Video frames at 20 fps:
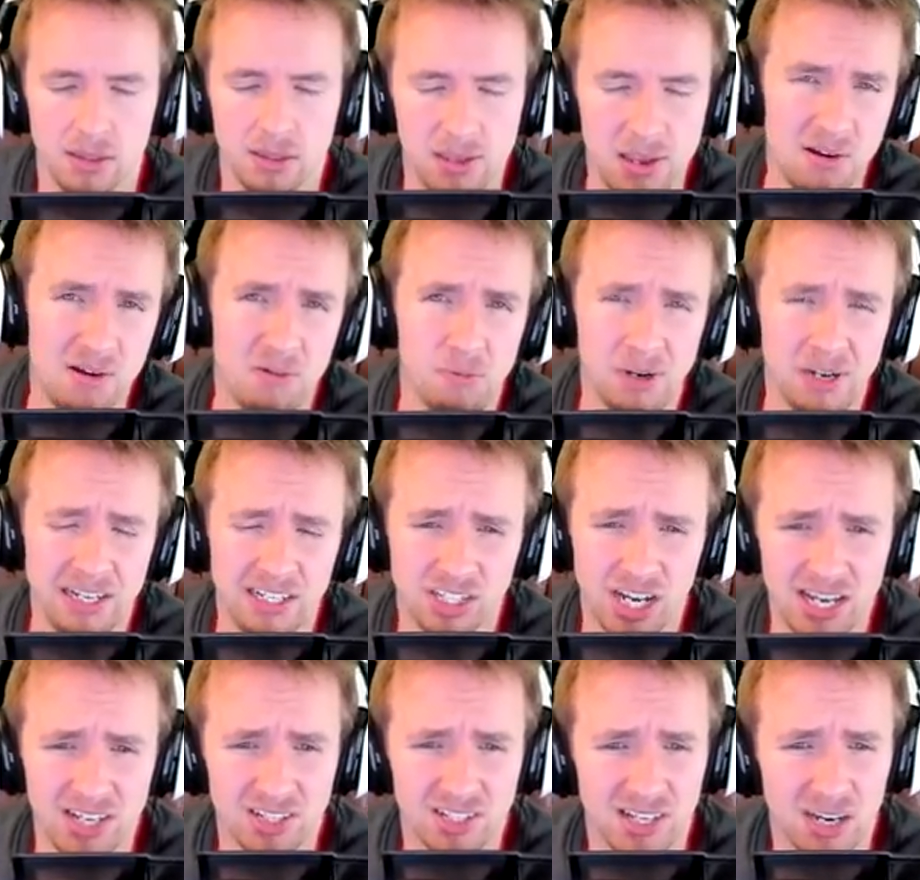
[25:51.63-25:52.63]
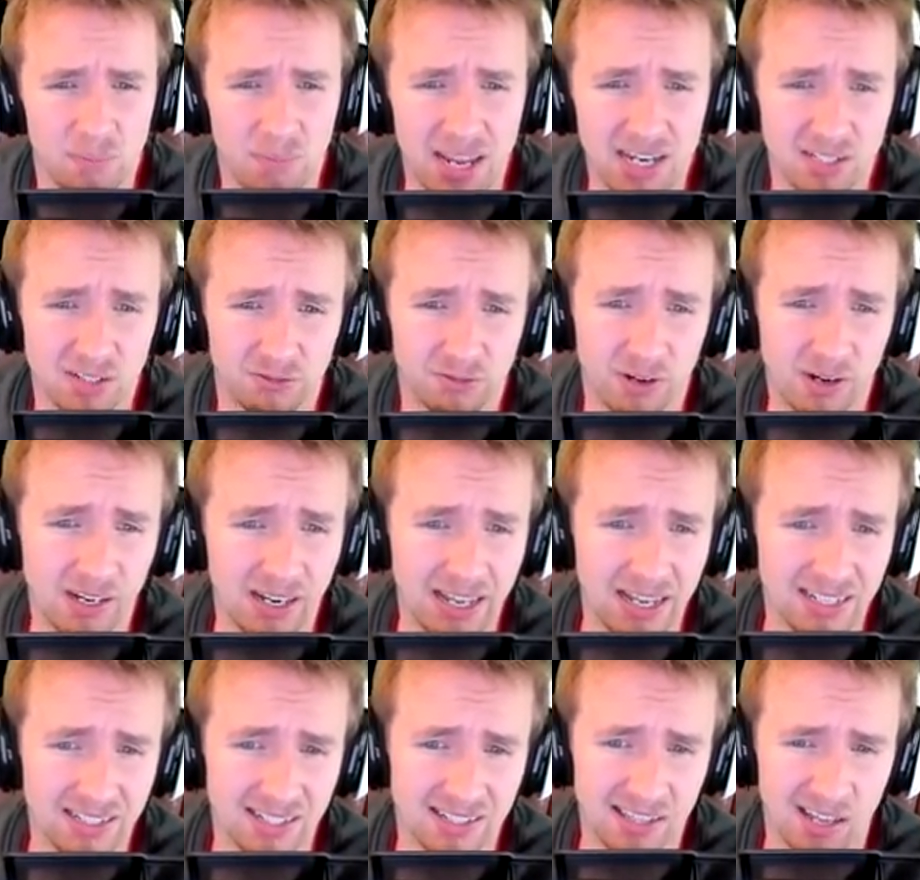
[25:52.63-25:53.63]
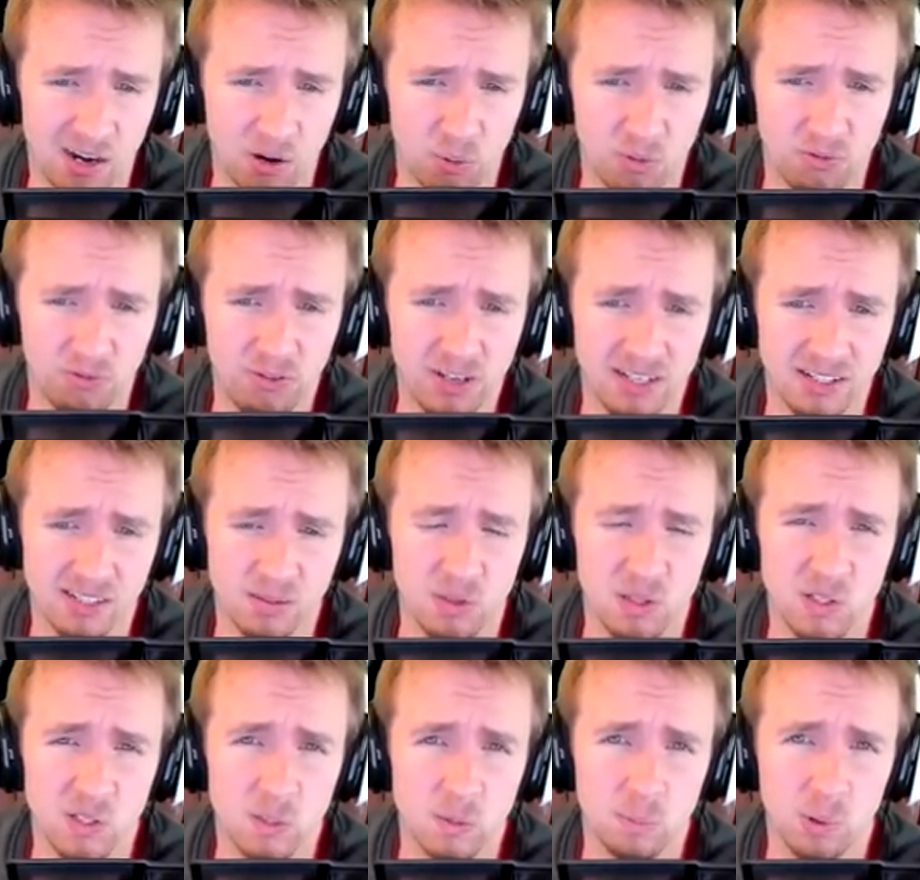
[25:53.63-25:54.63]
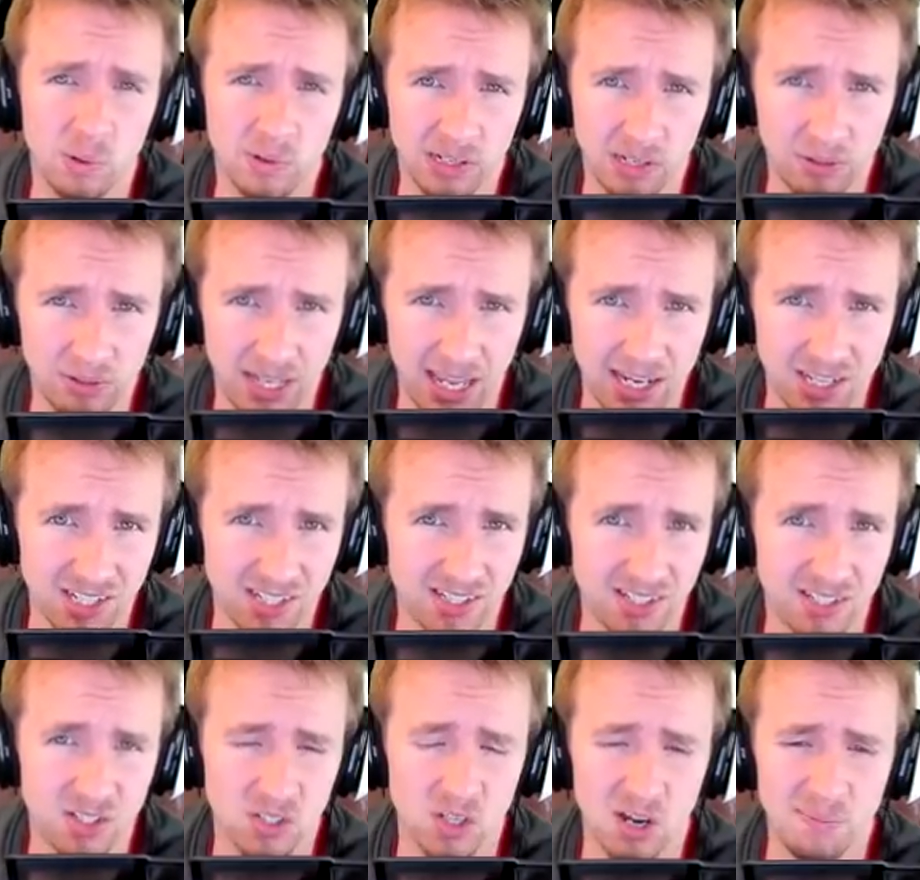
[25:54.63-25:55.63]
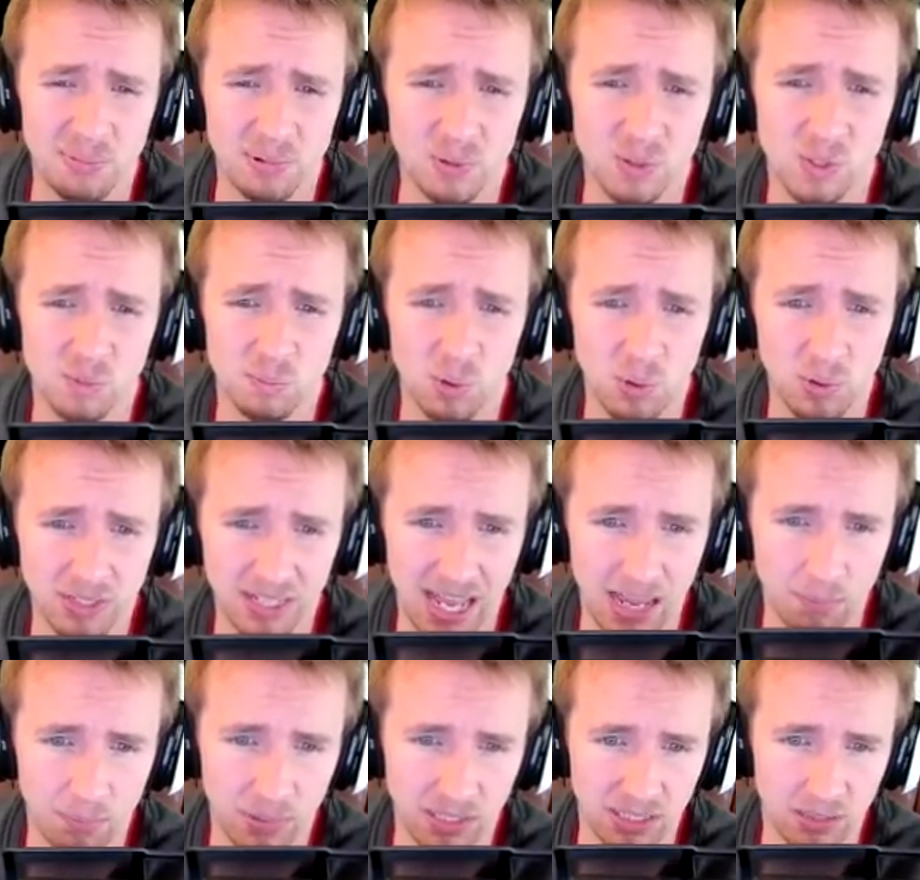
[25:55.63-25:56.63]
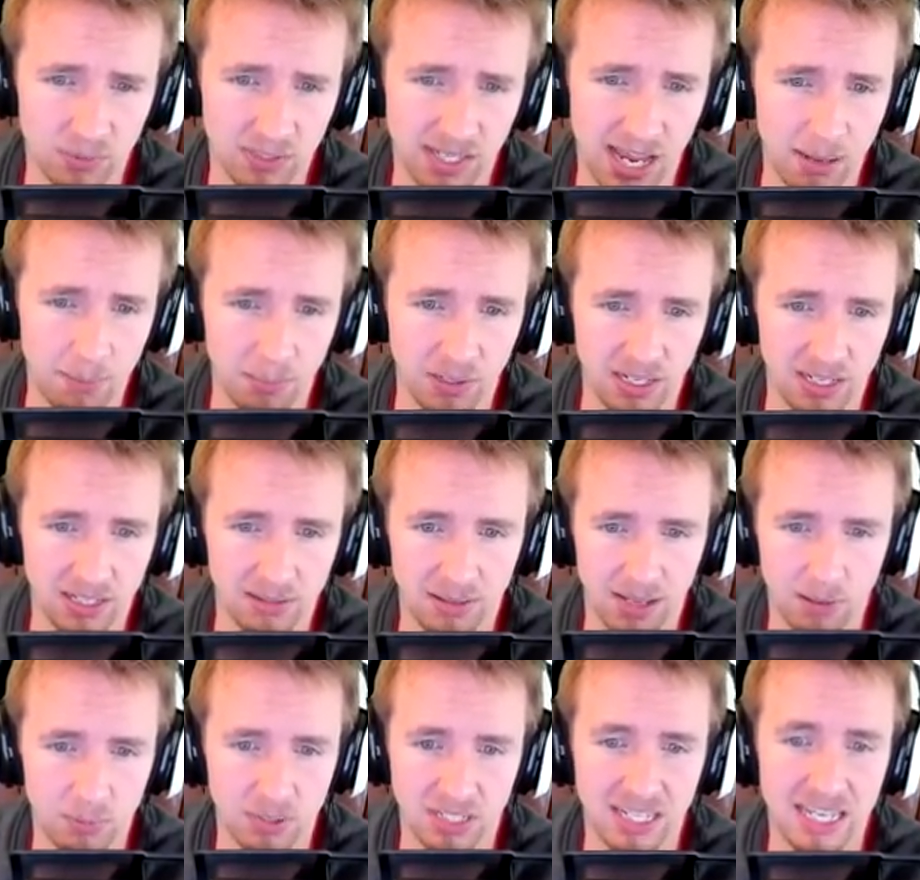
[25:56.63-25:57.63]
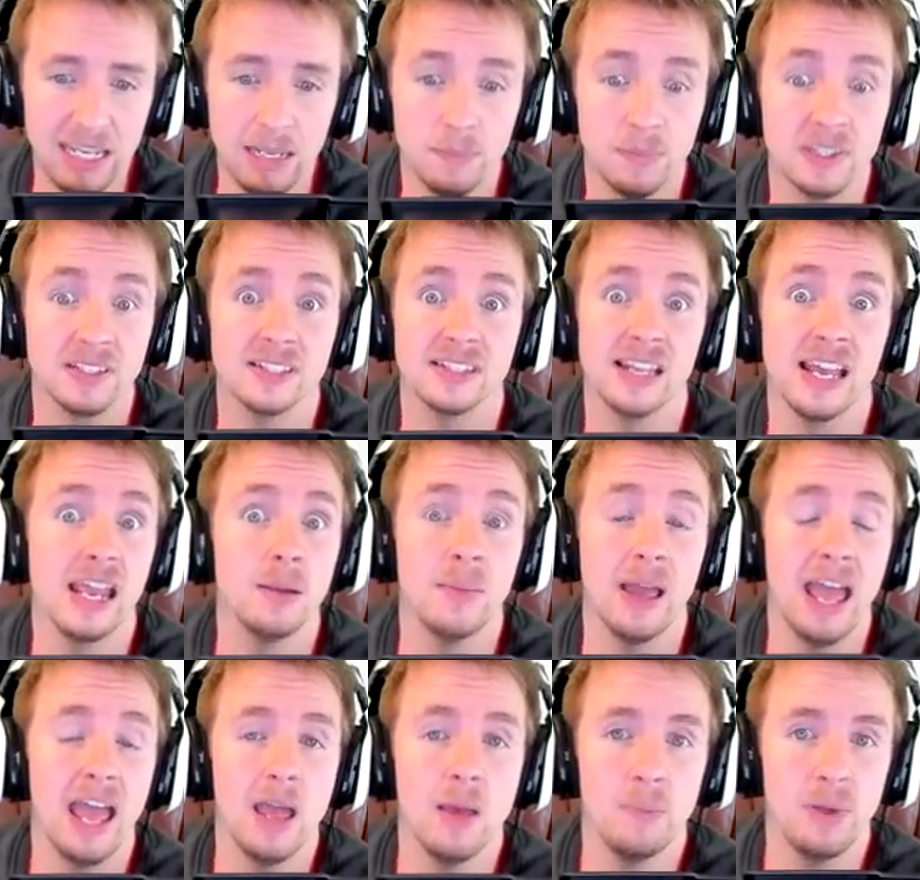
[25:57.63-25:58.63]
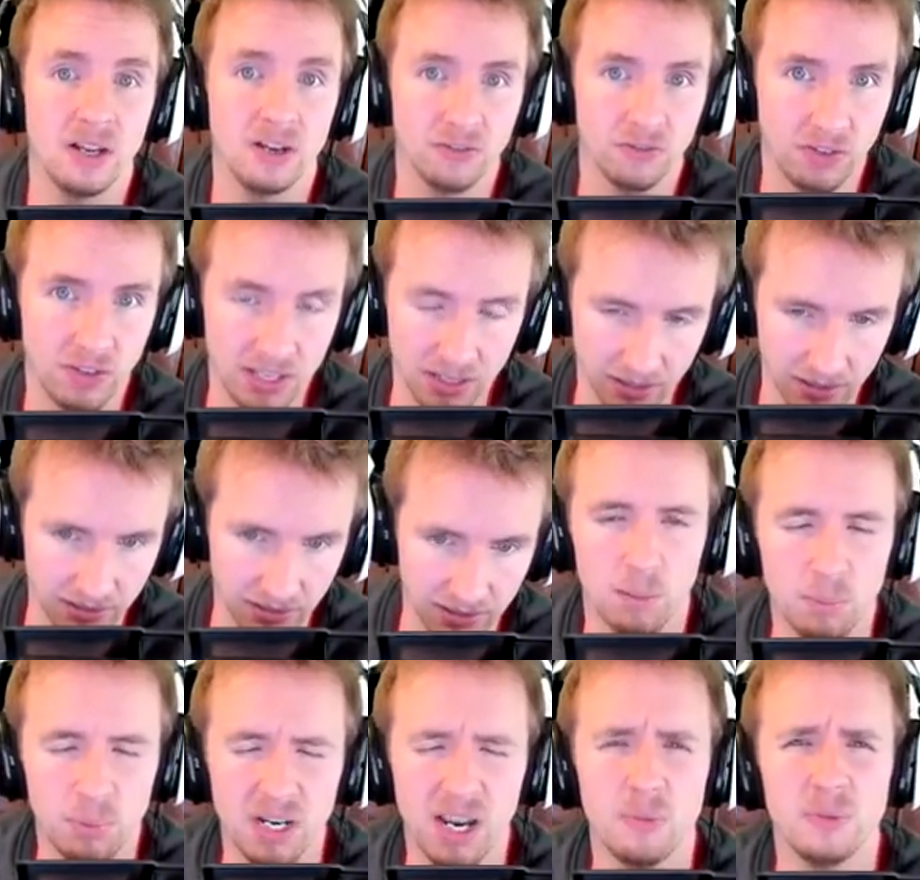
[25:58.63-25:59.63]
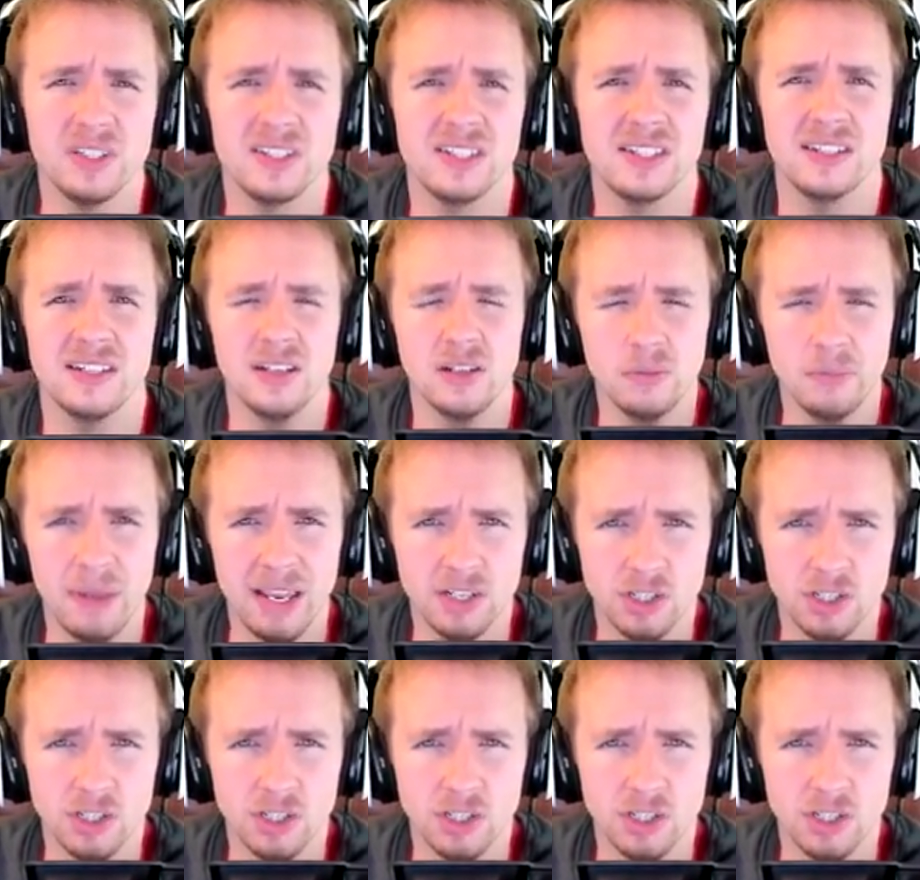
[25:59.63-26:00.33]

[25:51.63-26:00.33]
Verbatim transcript: The only really changes I'd make to front lines is that I would fix some of the spawn locations and stop all spawn camping that was happening I would keep the same epic feel, but I would still make